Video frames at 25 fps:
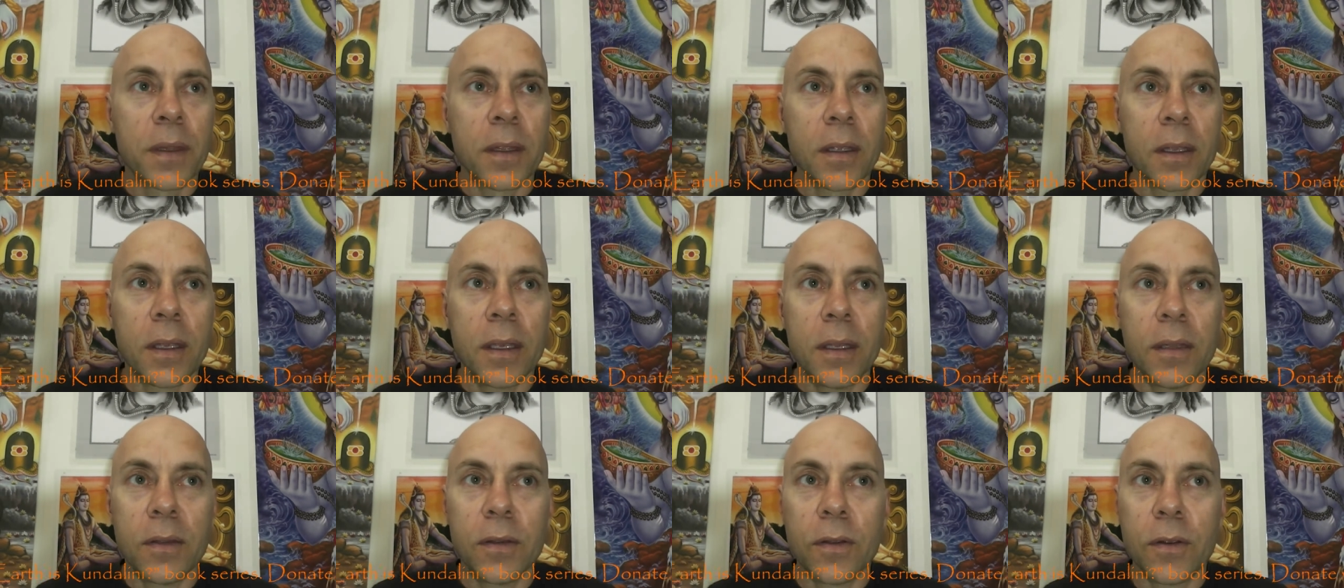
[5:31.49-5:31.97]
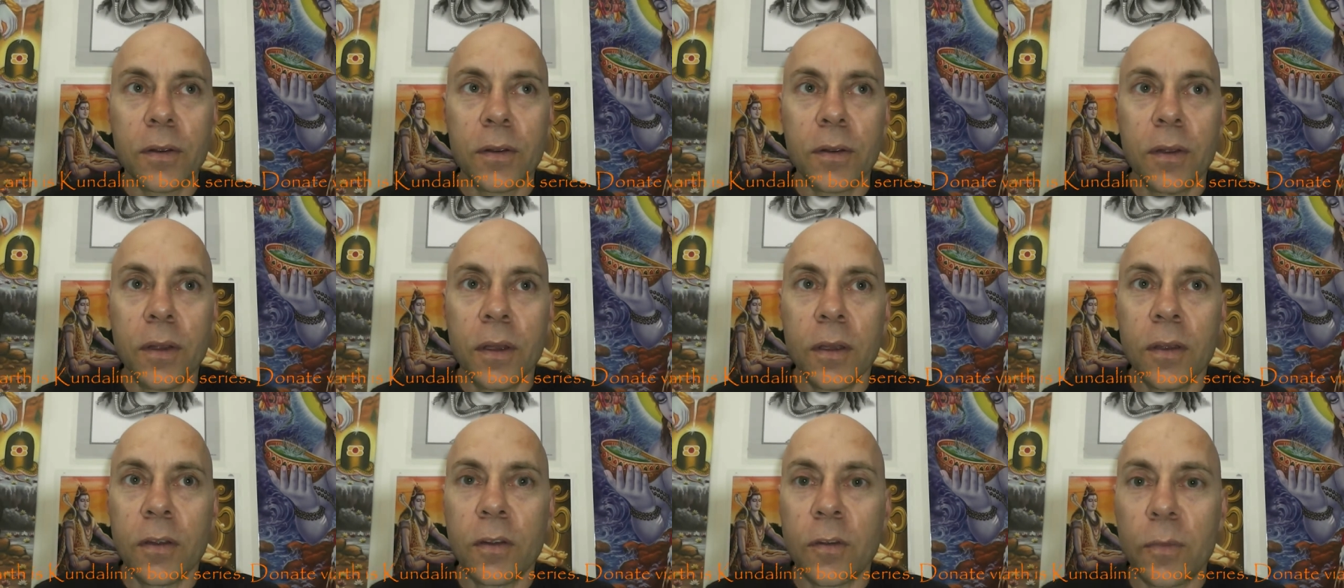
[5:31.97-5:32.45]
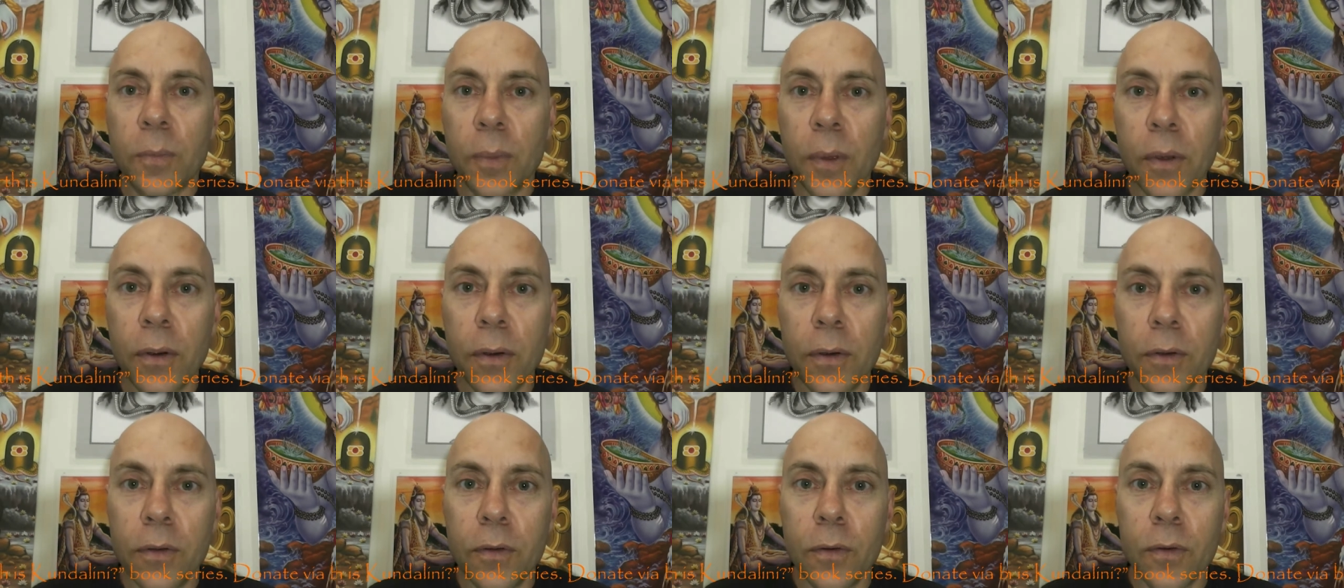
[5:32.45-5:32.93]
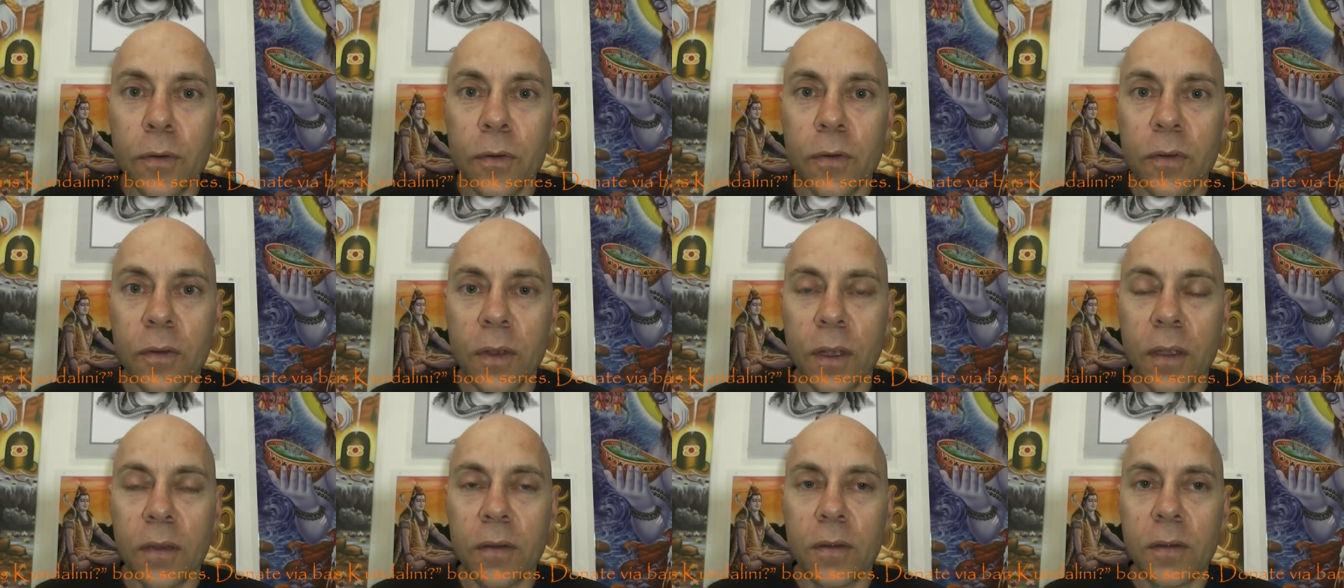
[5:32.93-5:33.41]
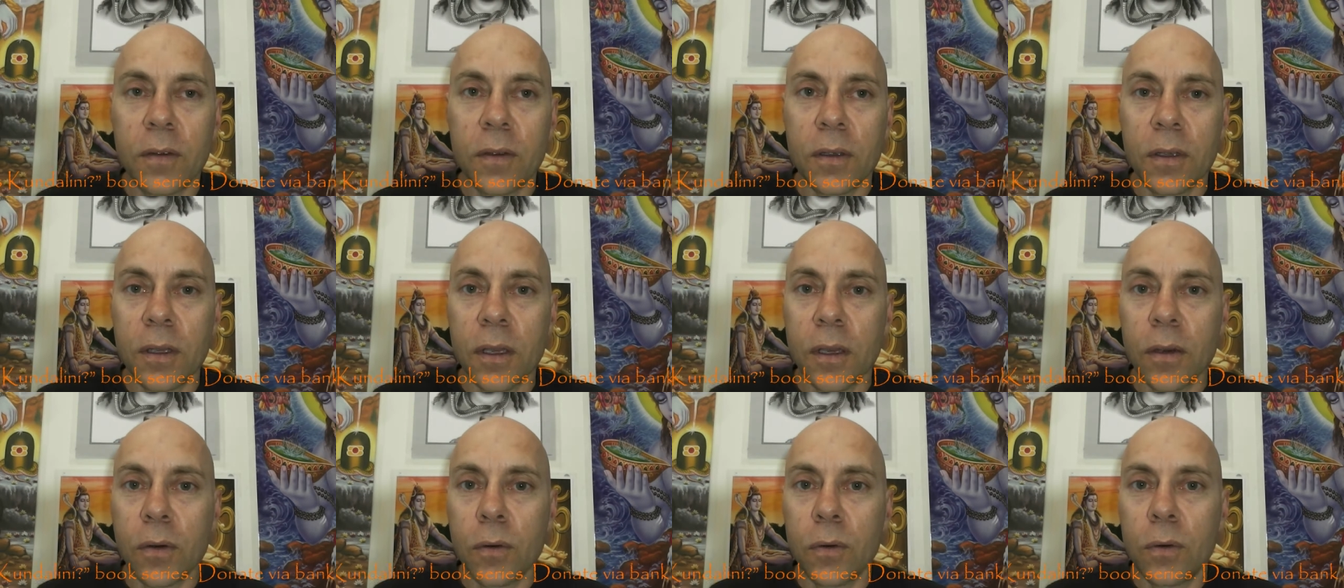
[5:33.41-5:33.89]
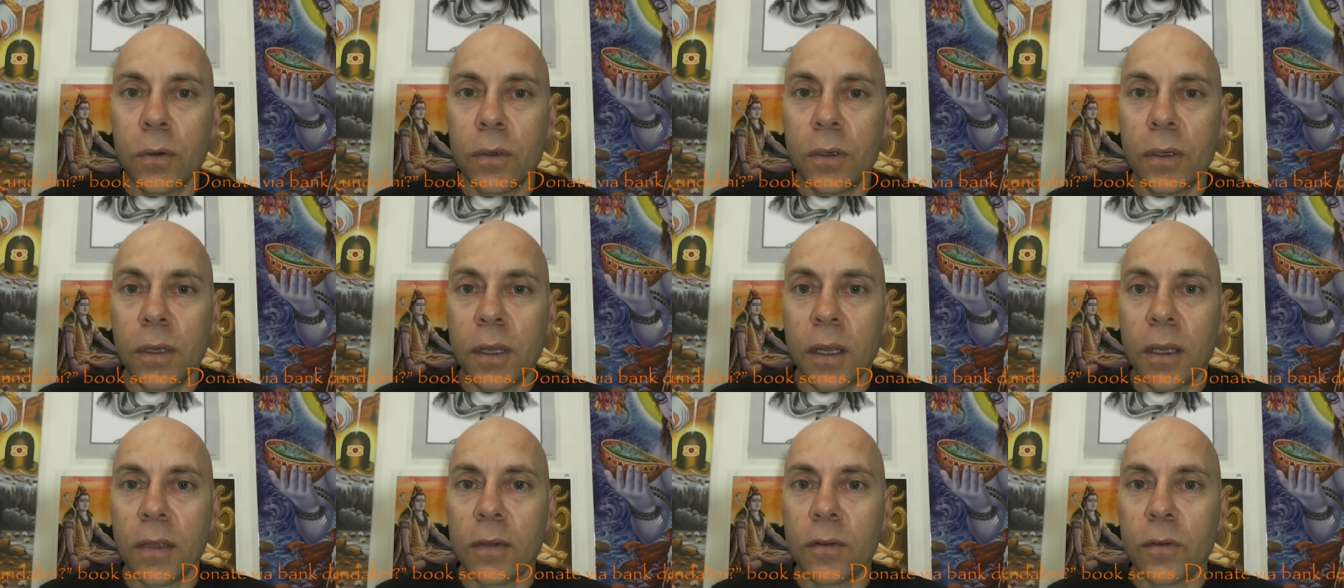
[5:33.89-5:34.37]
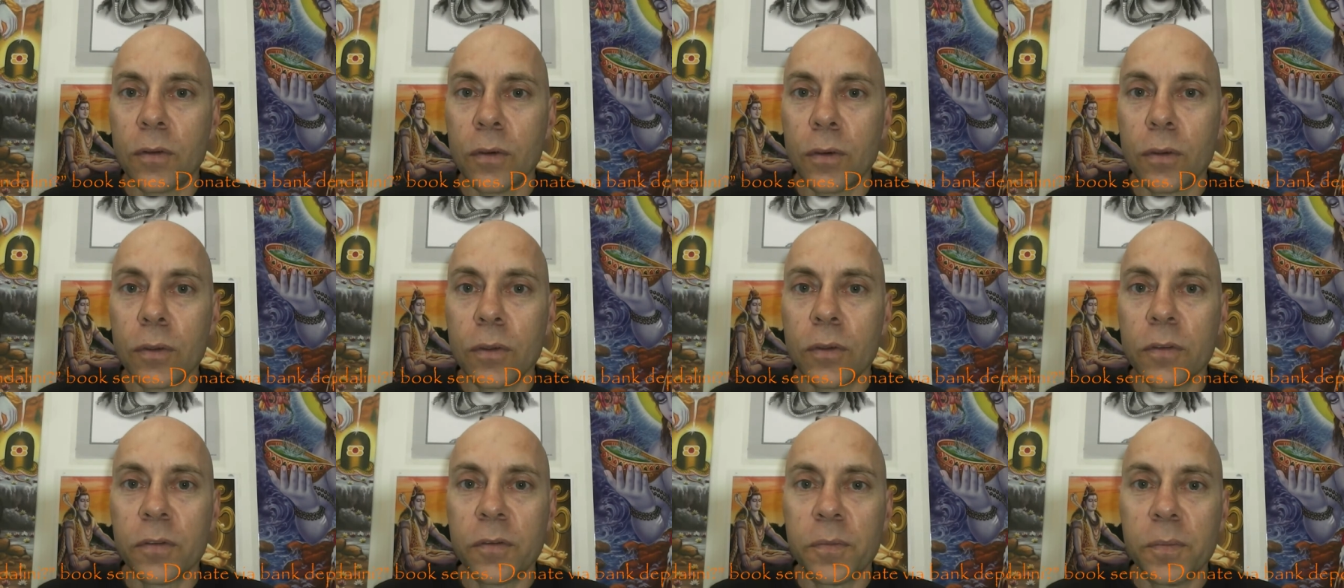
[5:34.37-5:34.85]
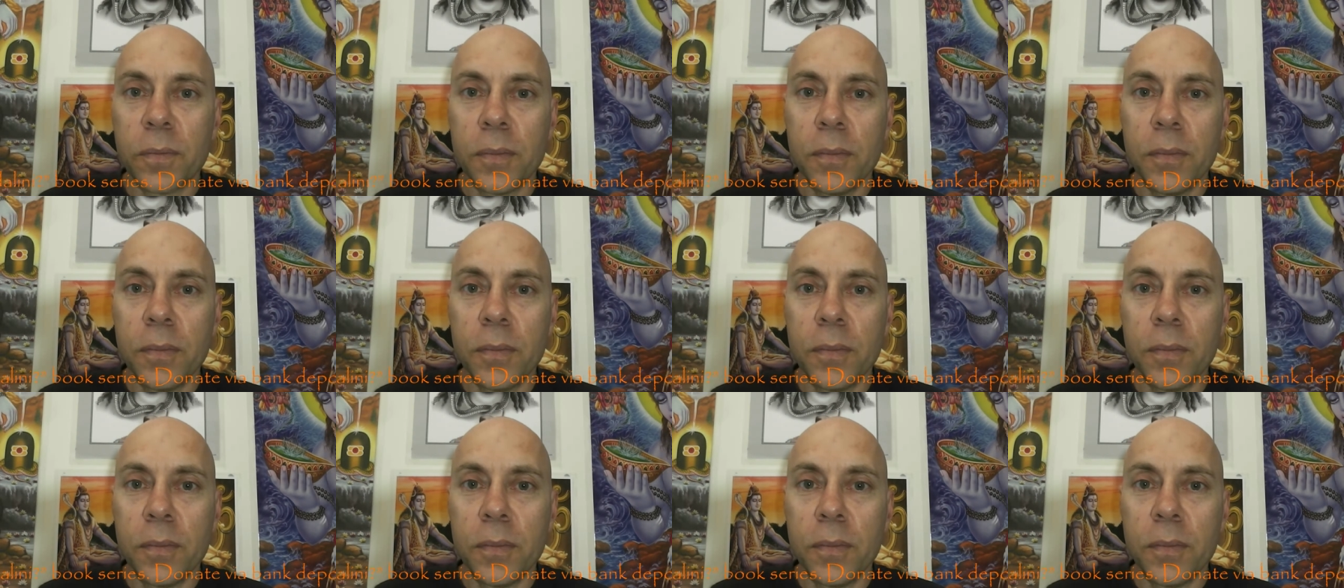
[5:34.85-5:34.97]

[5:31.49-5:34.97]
in the spiritual sense that coordinates all of